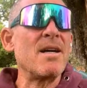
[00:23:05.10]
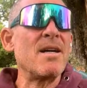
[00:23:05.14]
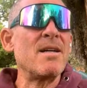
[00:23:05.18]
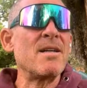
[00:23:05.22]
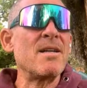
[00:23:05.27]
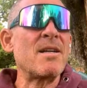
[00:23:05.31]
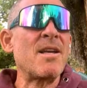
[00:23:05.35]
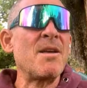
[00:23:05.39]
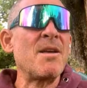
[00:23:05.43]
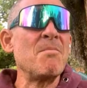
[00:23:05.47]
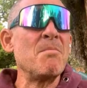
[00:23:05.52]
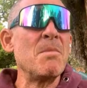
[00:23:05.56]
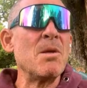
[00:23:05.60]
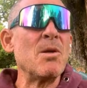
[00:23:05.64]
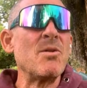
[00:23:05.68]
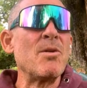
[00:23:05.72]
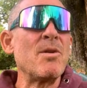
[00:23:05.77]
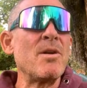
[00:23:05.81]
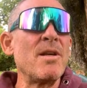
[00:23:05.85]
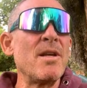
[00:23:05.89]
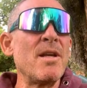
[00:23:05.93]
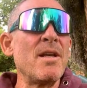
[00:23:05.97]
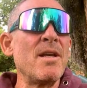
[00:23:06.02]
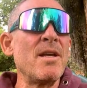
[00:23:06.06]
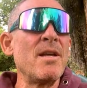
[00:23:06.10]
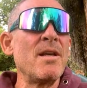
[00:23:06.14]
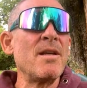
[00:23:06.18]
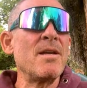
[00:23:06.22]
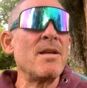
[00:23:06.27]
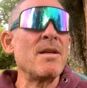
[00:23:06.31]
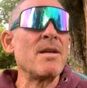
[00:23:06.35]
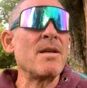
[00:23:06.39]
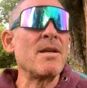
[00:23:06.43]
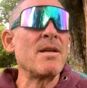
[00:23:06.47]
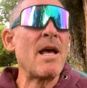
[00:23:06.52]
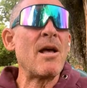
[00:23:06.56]
a
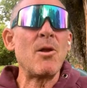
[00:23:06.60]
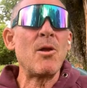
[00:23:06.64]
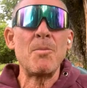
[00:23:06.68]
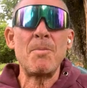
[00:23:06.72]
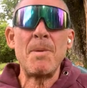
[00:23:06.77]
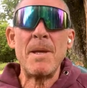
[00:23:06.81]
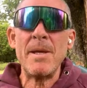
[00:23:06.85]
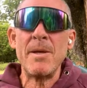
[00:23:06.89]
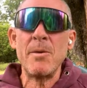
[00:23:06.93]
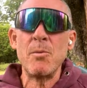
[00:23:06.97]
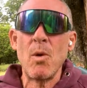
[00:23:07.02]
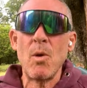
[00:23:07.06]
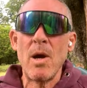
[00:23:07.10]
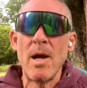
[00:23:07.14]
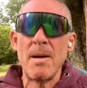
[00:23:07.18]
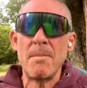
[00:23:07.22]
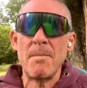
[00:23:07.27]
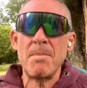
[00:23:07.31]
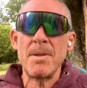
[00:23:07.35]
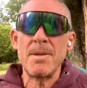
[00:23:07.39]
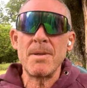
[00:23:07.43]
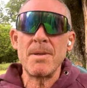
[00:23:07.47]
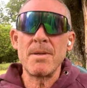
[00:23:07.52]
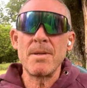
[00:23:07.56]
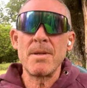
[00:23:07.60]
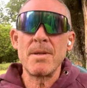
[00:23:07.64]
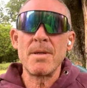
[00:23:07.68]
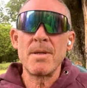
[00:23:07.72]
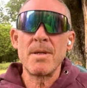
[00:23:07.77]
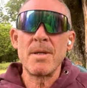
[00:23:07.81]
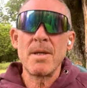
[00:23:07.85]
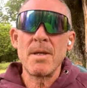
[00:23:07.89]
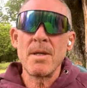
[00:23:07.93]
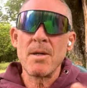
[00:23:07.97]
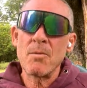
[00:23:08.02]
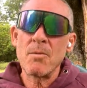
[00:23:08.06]
community LP web,
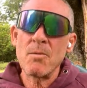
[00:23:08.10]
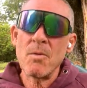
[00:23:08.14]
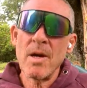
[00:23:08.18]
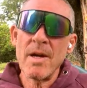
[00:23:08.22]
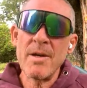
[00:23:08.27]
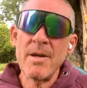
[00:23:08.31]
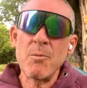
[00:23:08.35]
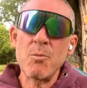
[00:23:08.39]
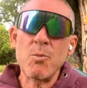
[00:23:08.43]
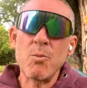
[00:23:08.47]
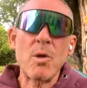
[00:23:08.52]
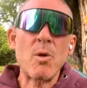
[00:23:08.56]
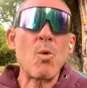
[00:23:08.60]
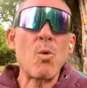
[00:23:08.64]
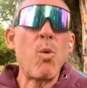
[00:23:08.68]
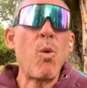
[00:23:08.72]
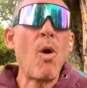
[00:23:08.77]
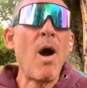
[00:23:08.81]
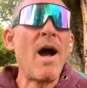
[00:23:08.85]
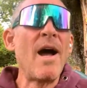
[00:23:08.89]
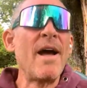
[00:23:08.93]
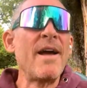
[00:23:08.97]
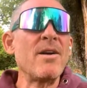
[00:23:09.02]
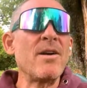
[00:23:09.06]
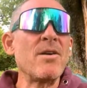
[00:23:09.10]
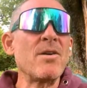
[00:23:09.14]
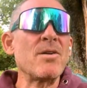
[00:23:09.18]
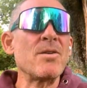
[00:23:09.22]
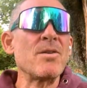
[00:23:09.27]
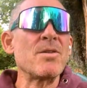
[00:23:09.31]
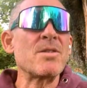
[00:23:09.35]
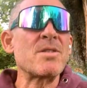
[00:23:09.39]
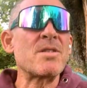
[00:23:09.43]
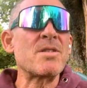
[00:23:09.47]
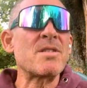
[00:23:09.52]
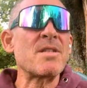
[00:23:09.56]
right?
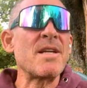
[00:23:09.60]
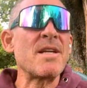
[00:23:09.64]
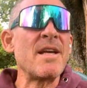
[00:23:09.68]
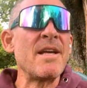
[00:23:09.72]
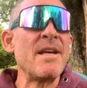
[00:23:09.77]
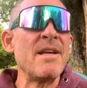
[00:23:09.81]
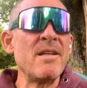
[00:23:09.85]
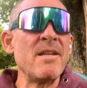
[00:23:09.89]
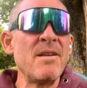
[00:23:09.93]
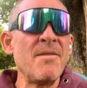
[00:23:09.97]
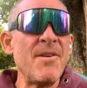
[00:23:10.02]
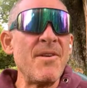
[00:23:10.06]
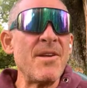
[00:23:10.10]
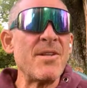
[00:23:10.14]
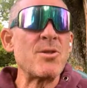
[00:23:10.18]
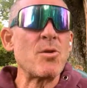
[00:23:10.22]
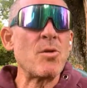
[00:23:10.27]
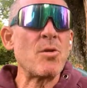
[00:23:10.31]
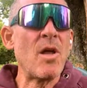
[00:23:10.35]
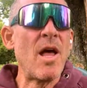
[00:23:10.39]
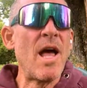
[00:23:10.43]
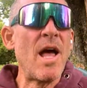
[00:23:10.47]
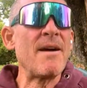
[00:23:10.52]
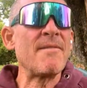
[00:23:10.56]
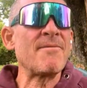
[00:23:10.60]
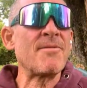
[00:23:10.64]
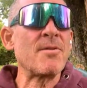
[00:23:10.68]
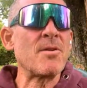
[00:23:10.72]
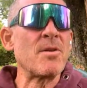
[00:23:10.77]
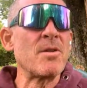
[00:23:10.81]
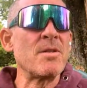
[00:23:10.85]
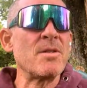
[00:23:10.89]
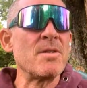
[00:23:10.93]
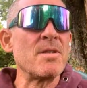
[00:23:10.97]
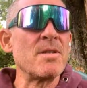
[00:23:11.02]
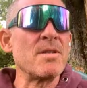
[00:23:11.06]
Requires individual
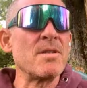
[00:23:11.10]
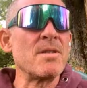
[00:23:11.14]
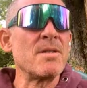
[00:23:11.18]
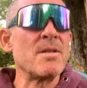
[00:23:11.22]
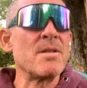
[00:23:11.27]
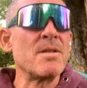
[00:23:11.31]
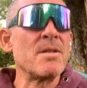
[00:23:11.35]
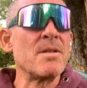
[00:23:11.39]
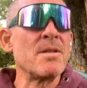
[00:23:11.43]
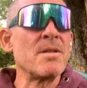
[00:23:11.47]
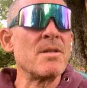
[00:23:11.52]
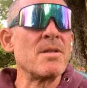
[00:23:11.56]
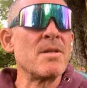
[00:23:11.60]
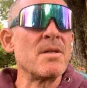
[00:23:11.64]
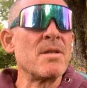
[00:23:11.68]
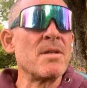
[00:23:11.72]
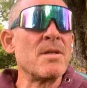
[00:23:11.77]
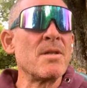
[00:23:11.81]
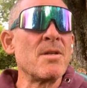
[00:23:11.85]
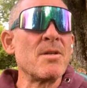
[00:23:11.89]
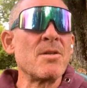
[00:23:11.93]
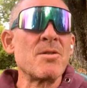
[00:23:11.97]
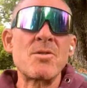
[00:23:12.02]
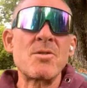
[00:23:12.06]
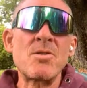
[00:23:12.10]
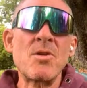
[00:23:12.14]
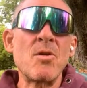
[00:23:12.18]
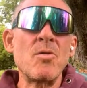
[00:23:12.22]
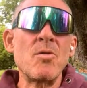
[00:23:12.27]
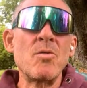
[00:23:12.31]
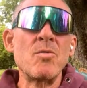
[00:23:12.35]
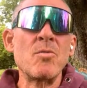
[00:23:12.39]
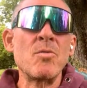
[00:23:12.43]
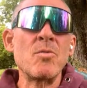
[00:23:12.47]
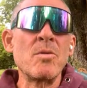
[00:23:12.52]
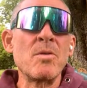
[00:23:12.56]
effort.
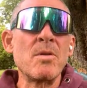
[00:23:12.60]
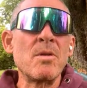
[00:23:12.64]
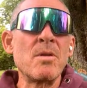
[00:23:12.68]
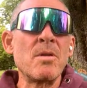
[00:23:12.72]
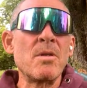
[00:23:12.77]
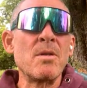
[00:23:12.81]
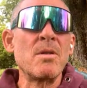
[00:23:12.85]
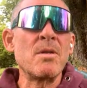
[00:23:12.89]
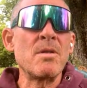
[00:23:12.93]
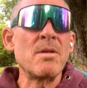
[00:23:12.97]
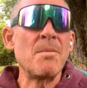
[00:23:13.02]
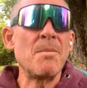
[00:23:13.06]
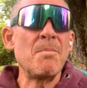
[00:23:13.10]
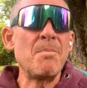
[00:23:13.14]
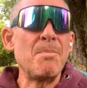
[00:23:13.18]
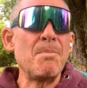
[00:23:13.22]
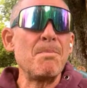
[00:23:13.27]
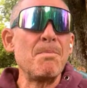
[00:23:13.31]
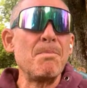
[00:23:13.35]
So the